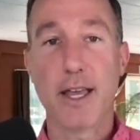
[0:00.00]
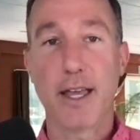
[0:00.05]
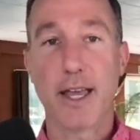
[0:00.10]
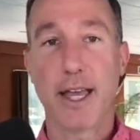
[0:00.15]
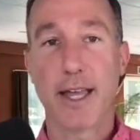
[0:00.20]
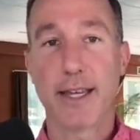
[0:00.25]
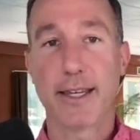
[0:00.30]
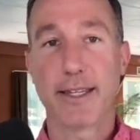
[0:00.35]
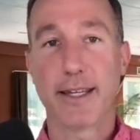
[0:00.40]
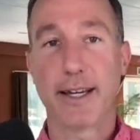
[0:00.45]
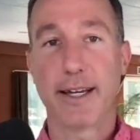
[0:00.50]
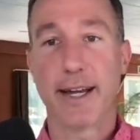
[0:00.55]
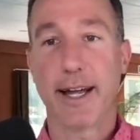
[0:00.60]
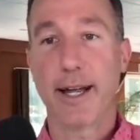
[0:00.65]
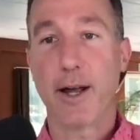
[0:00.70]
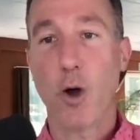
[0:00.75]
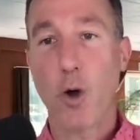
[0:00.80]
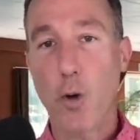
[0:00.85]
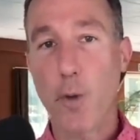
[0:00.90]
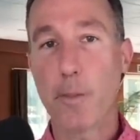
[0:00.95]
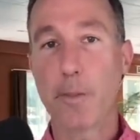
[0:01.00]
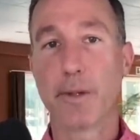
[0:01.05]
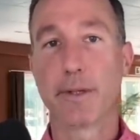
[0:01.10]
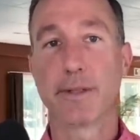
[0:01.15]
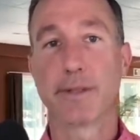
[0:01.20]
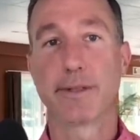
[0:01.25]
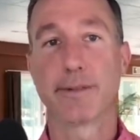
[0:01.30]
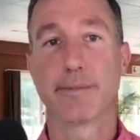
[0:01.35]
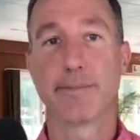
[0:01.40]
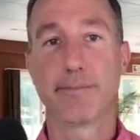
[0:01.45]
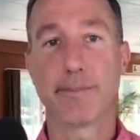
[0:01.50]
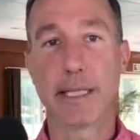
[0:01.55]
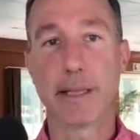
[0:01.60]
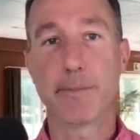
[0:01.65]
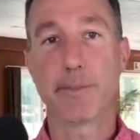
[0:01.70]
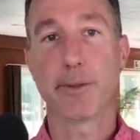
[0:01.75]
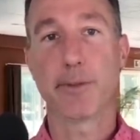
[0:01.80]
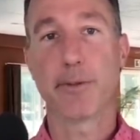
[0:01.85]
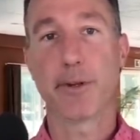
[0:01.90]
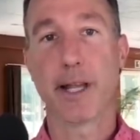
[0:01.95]
And uh, I hope
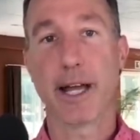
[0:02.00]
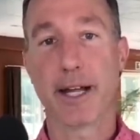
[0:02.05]
people will